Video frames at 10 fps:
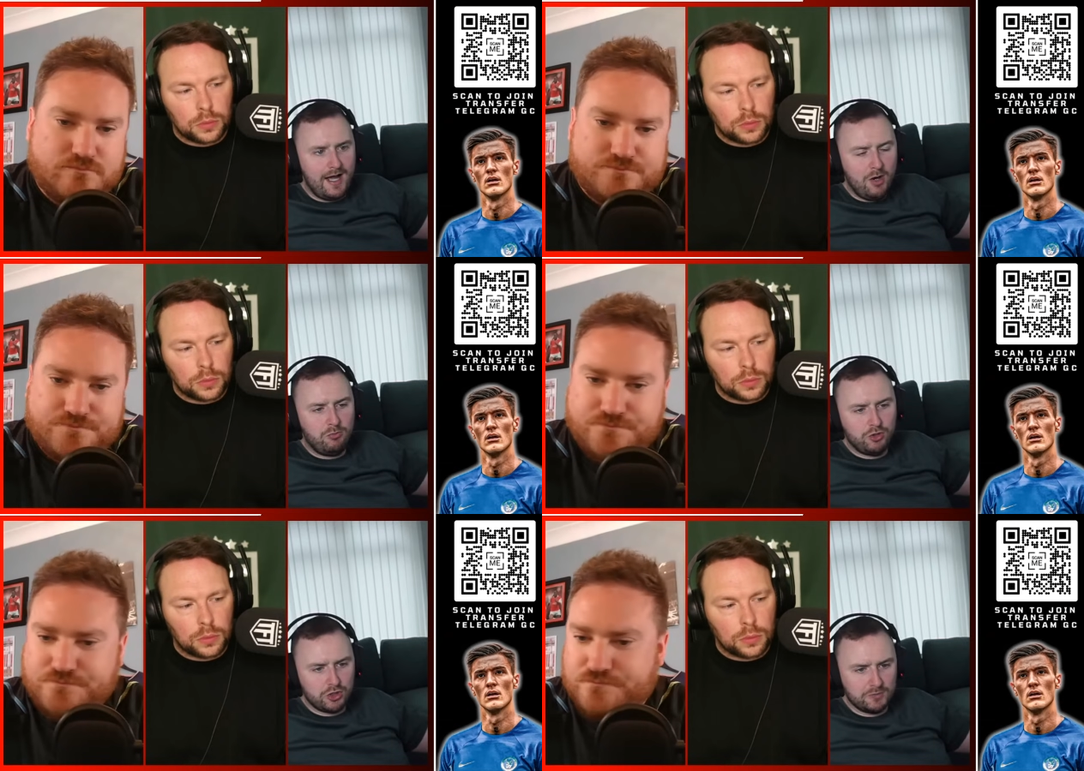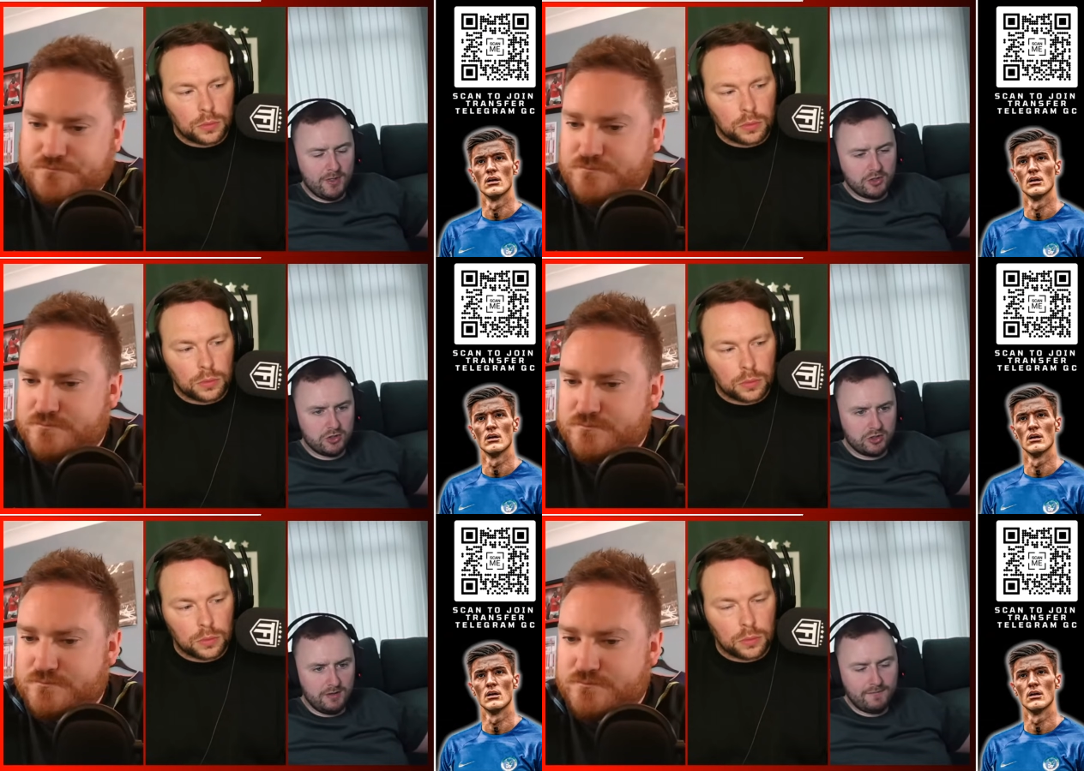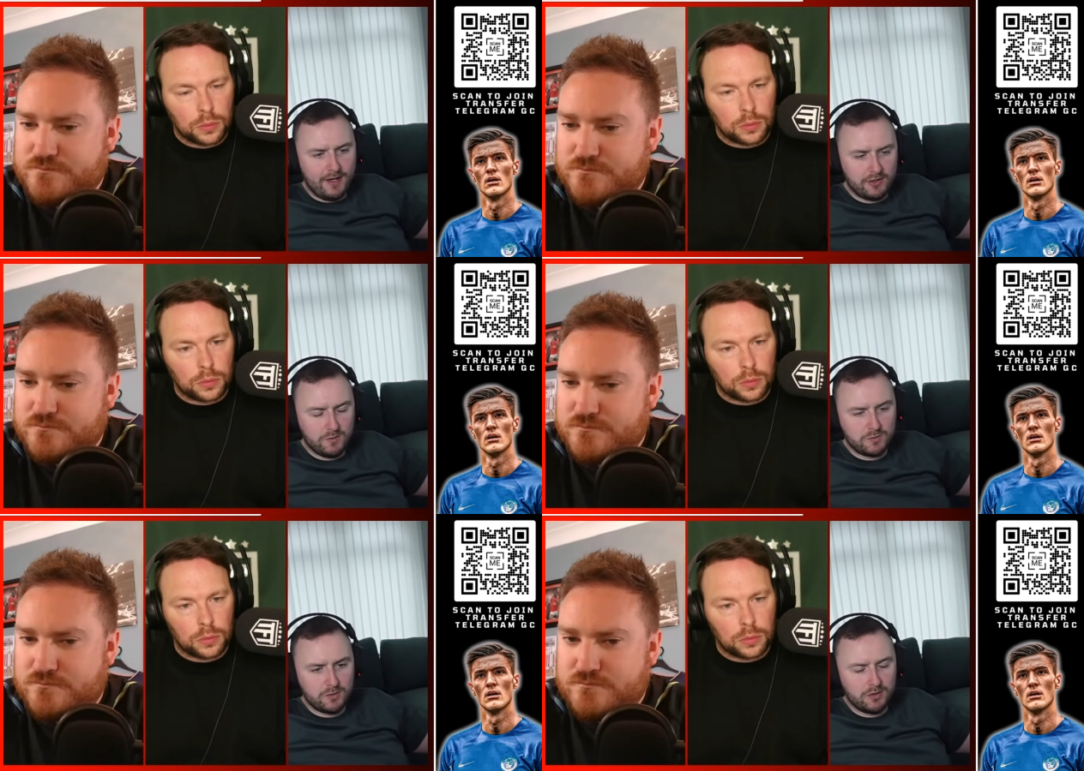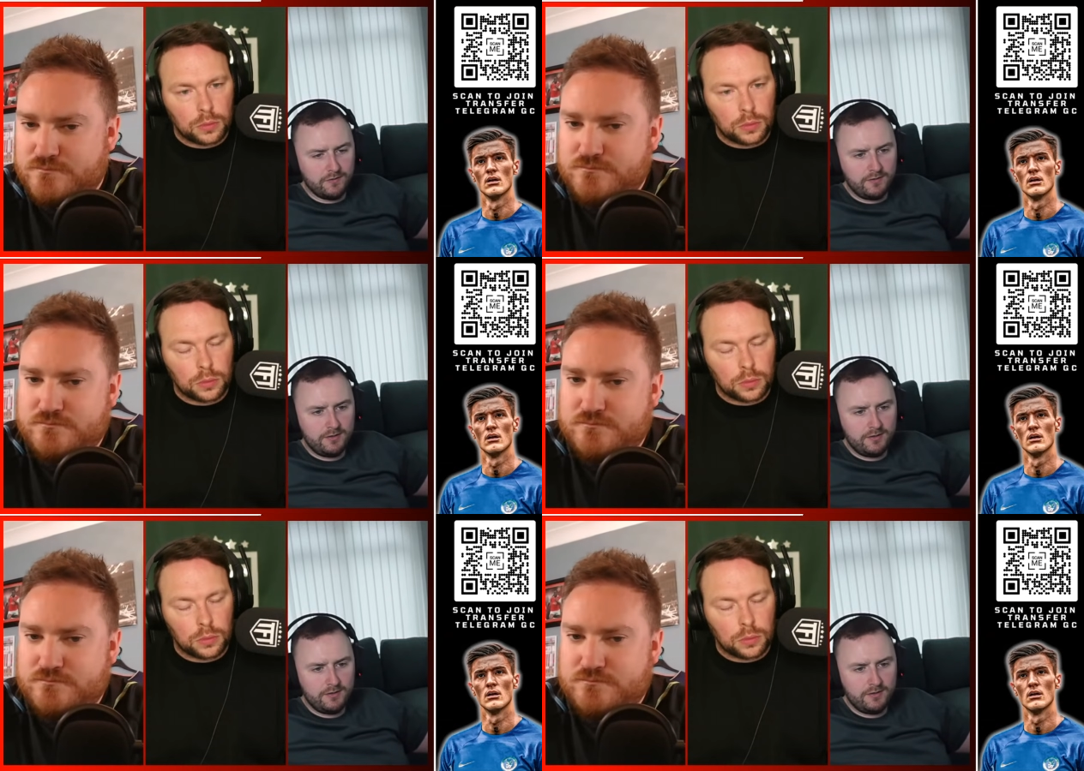Speaker 1: how much a sponsorship value is worth?